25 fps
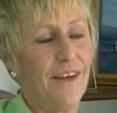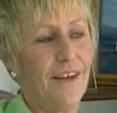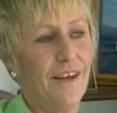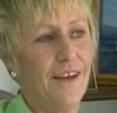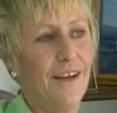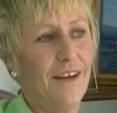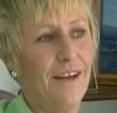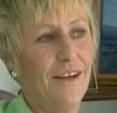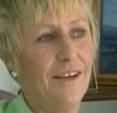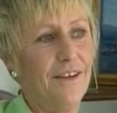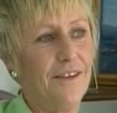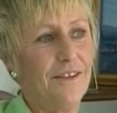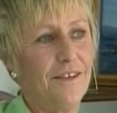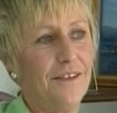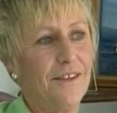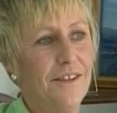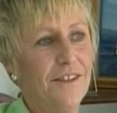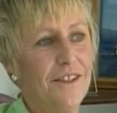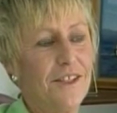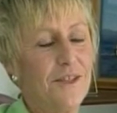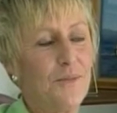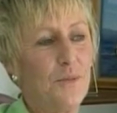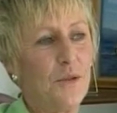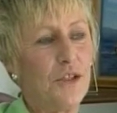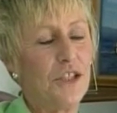and
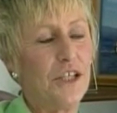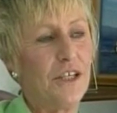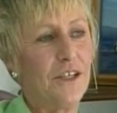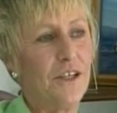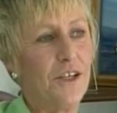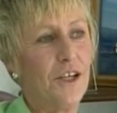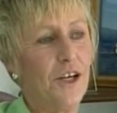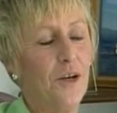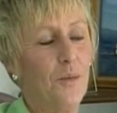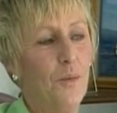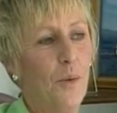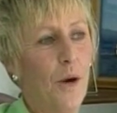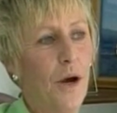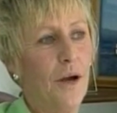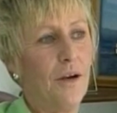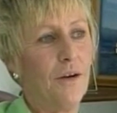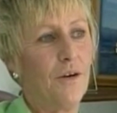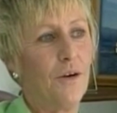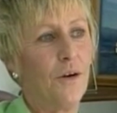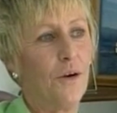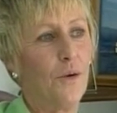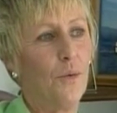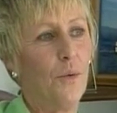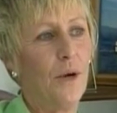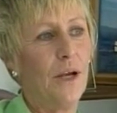this particular boat
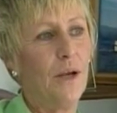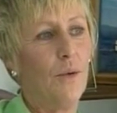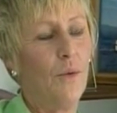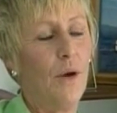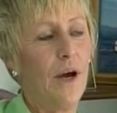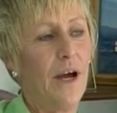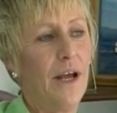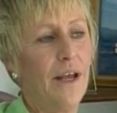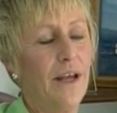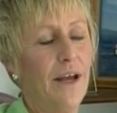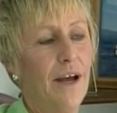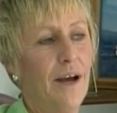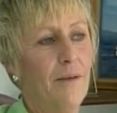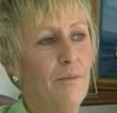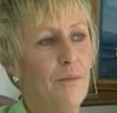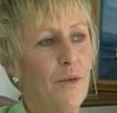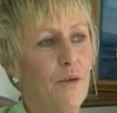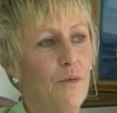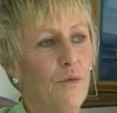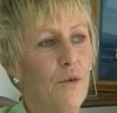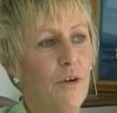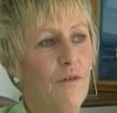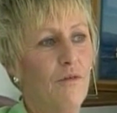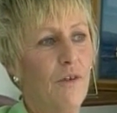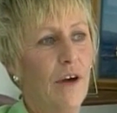got a wee way up
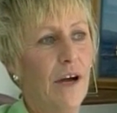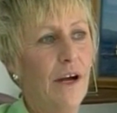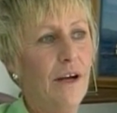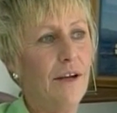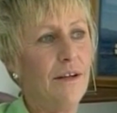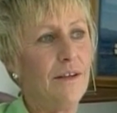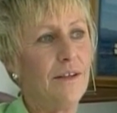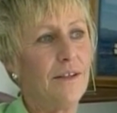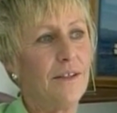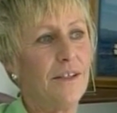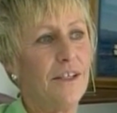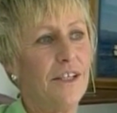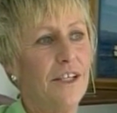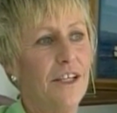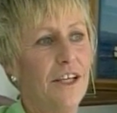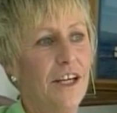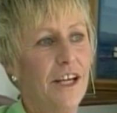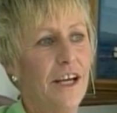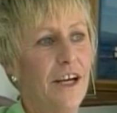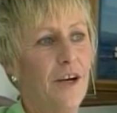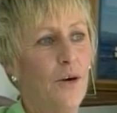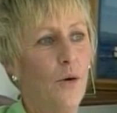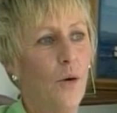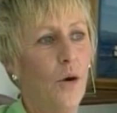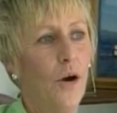the river and he'd
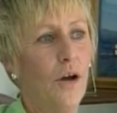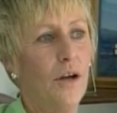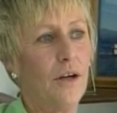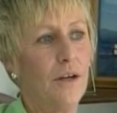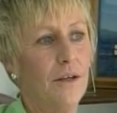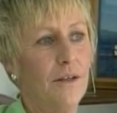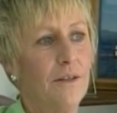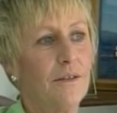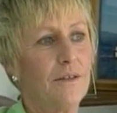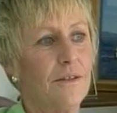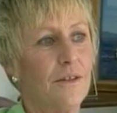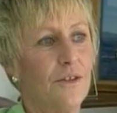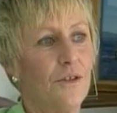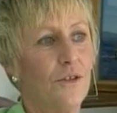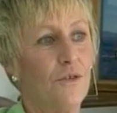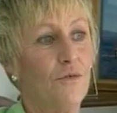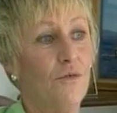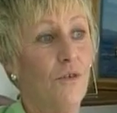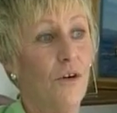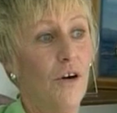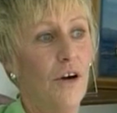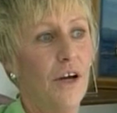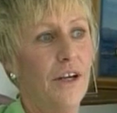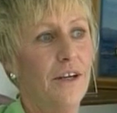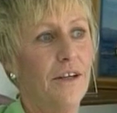had quite a good
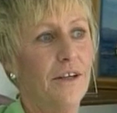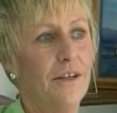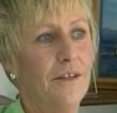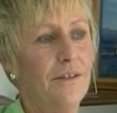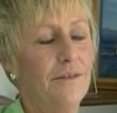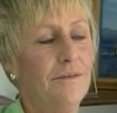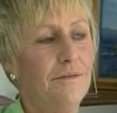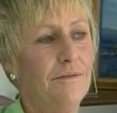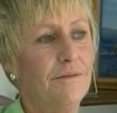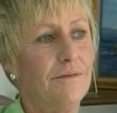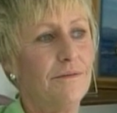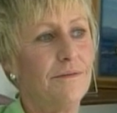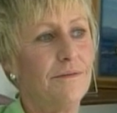ride in,